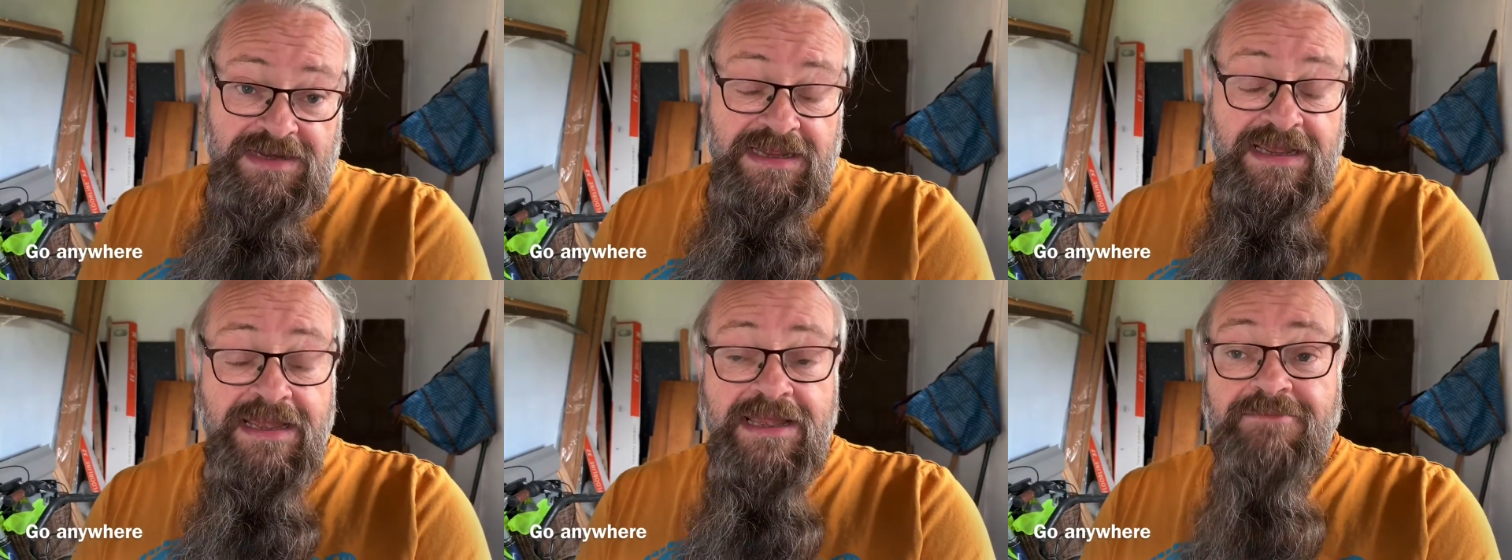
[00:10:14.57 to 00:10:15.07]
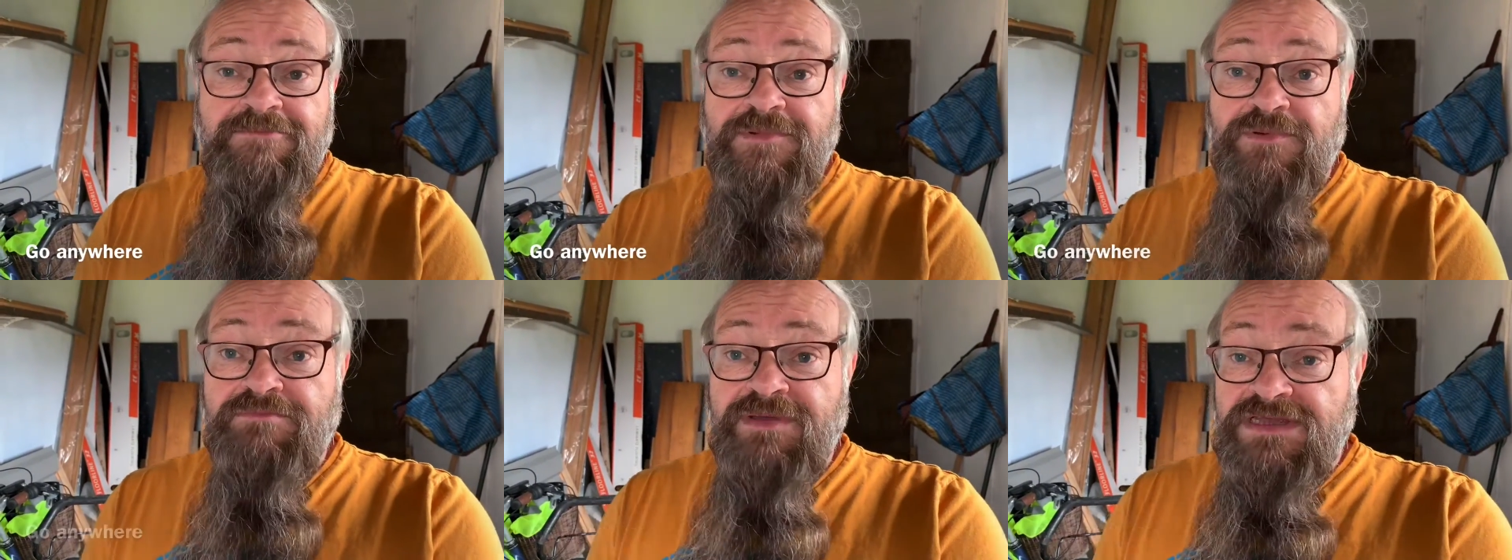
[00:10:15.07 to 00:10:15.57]

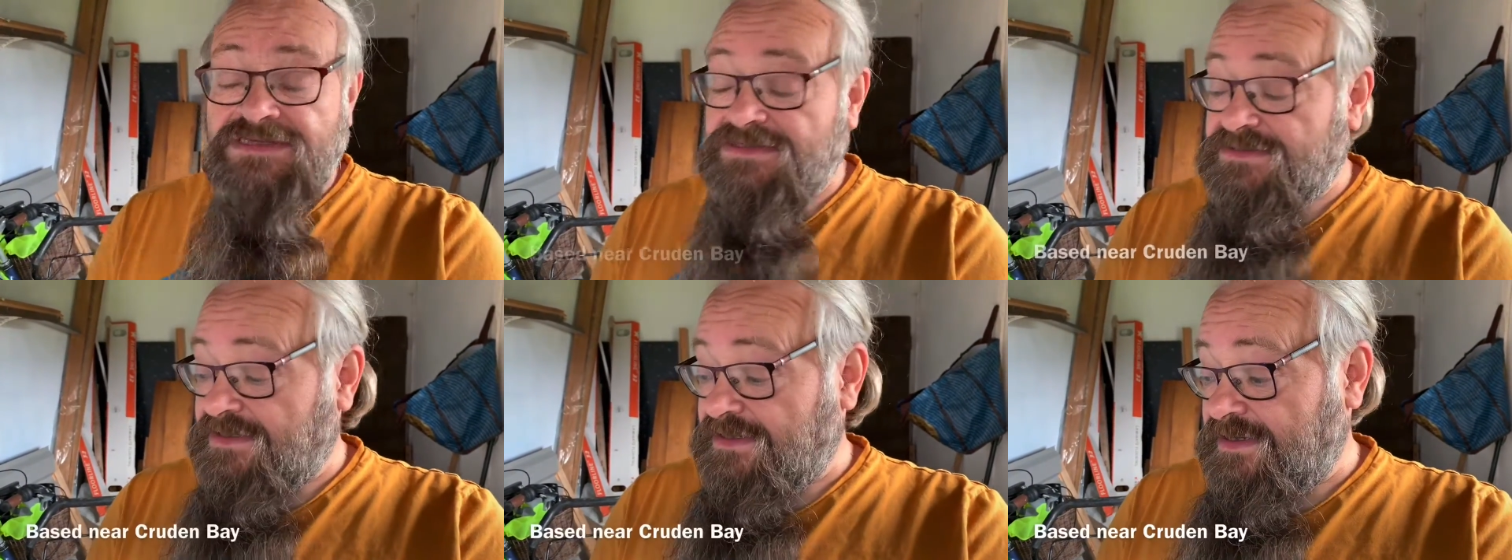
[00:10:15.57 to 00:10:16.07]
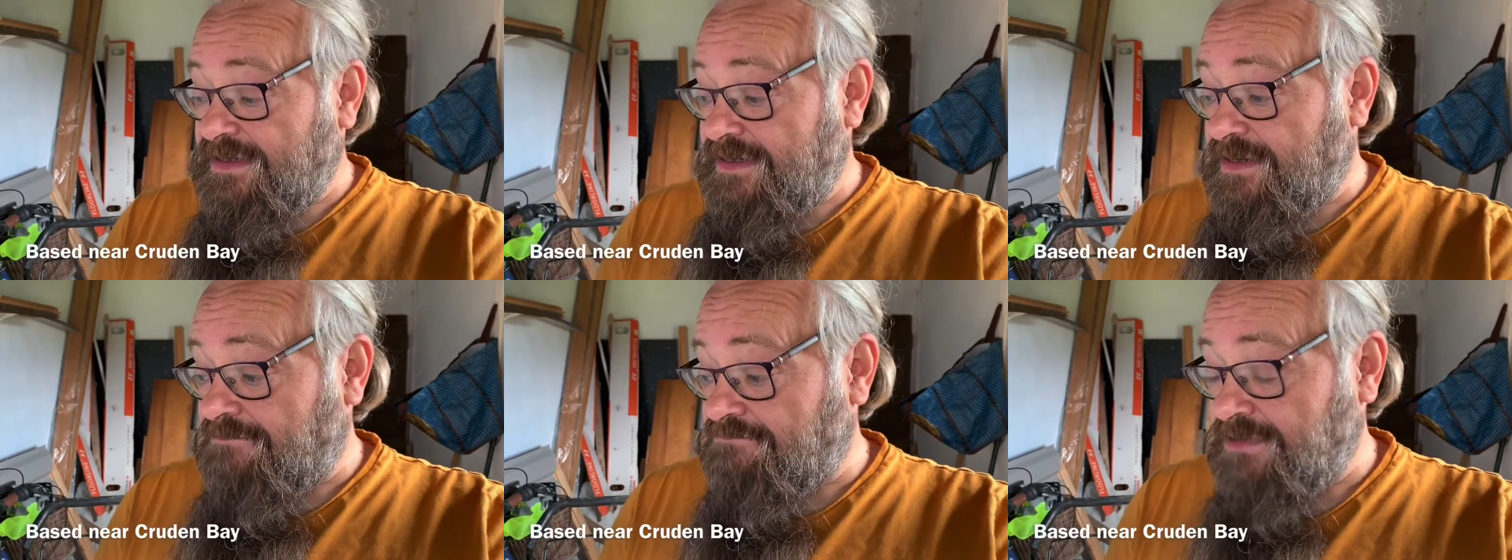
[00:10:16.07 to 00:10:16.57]
We're based
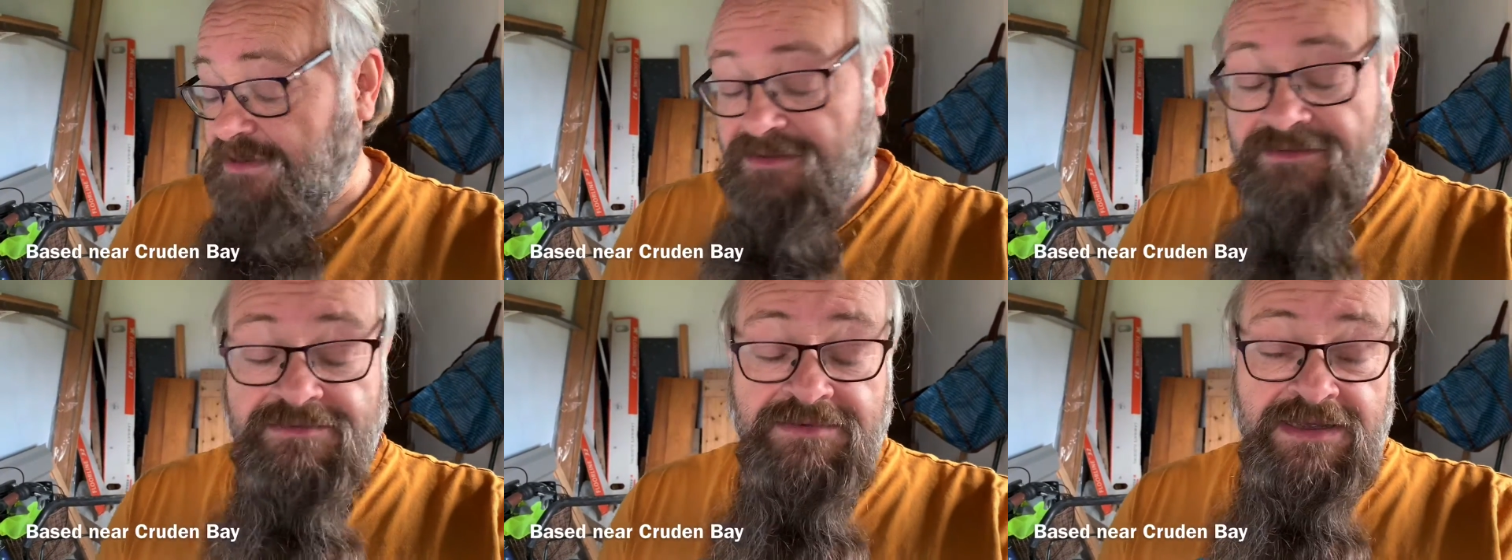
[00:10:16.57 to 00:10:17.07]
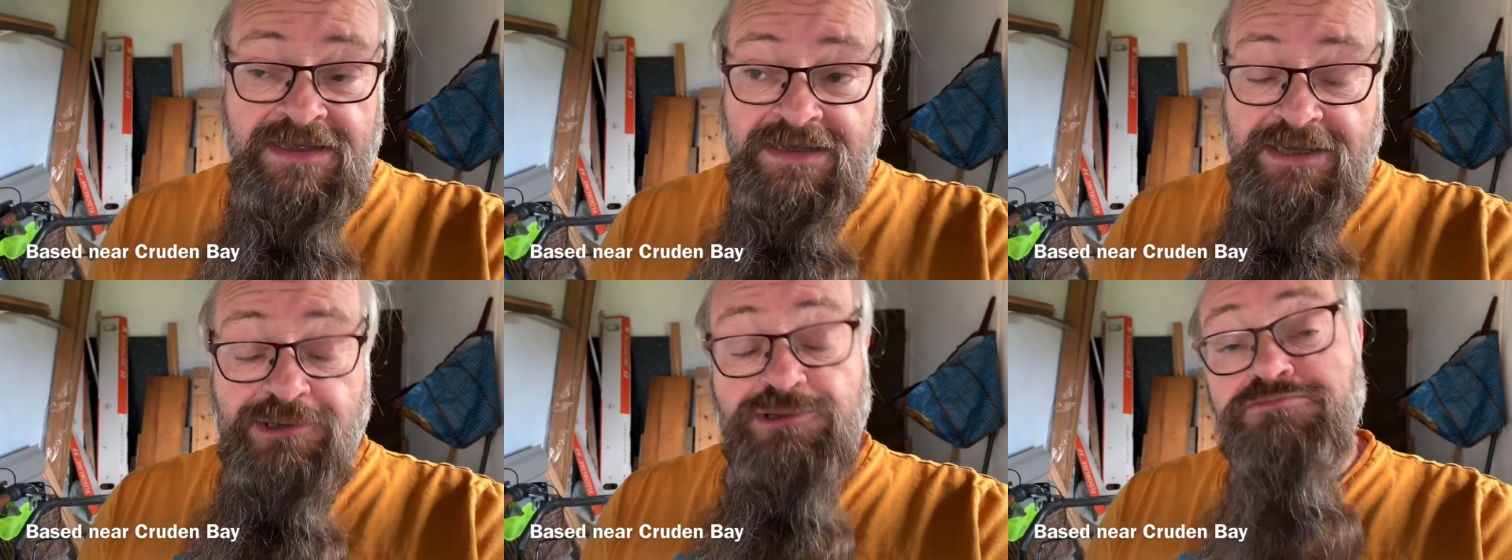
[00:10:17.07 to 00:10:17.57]
up near
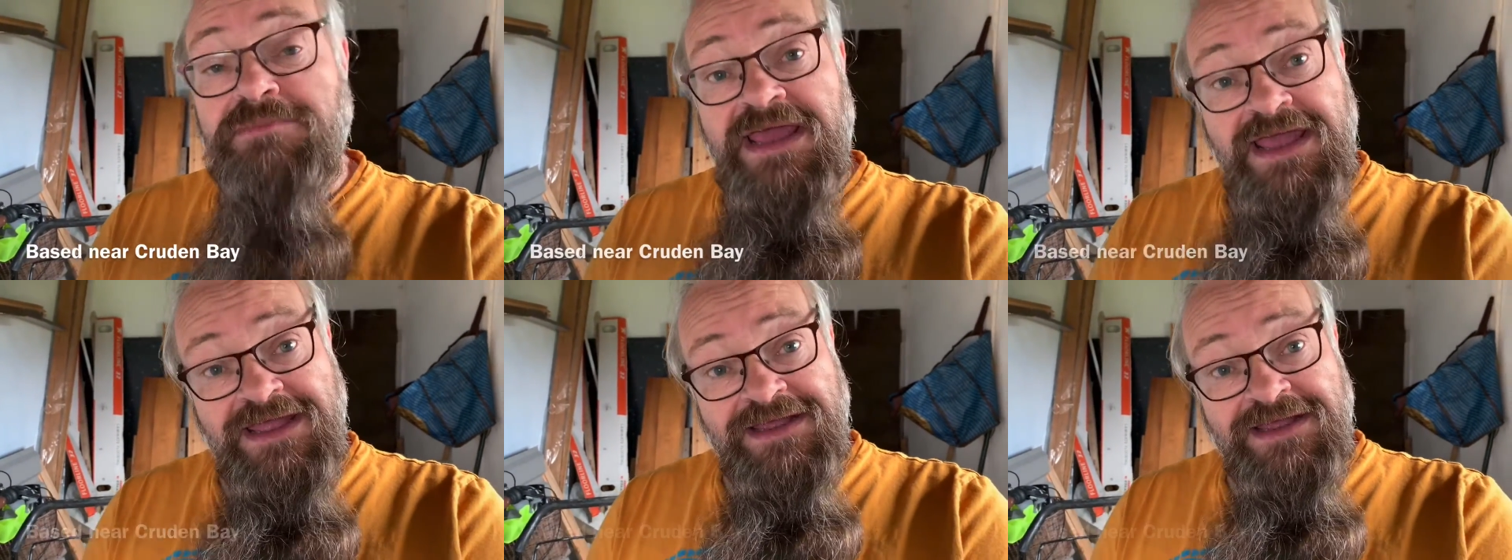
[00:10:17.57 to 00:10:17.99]
Cruden Bay,